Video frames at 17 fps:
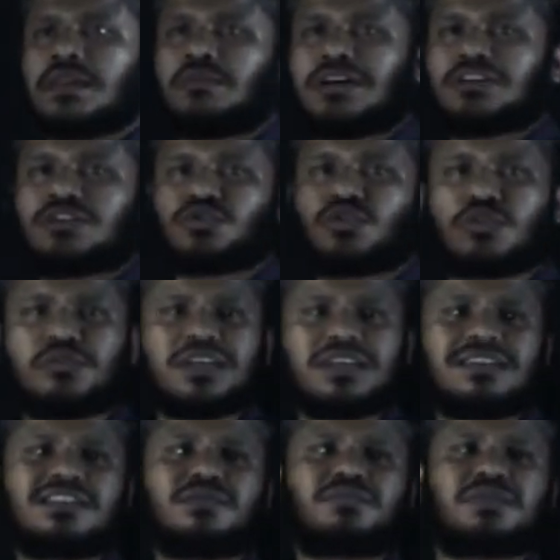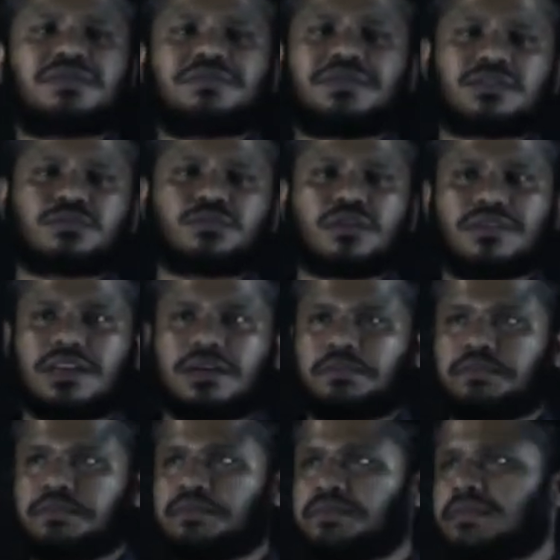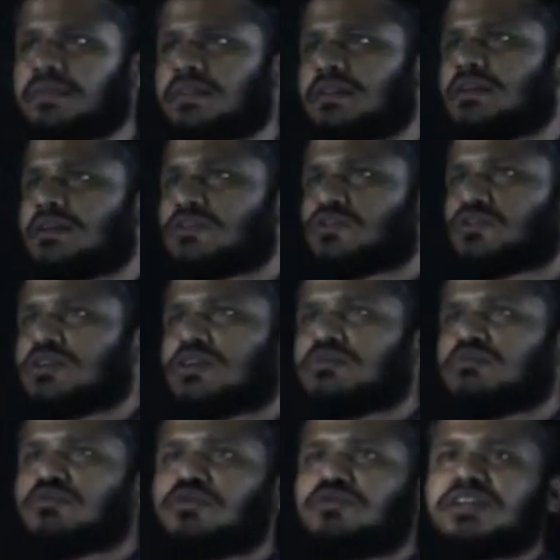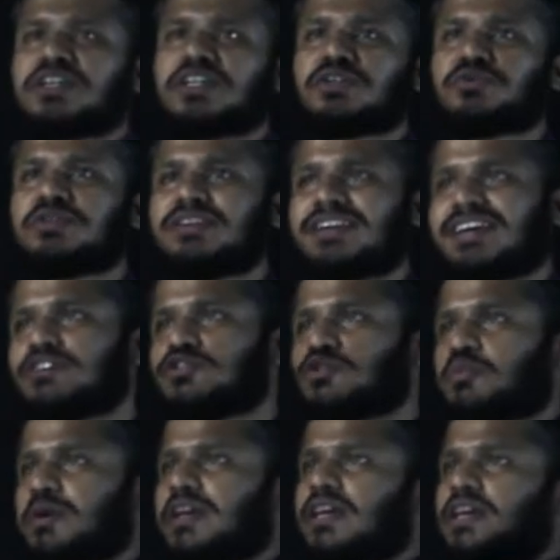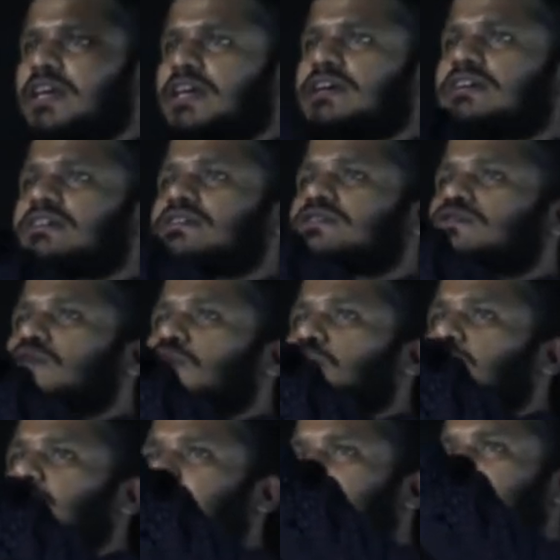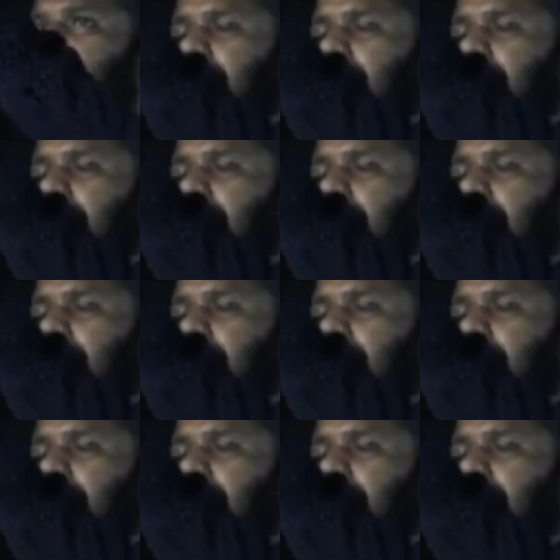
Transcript: by solving the previous problem. So now moving into the next topic, slope.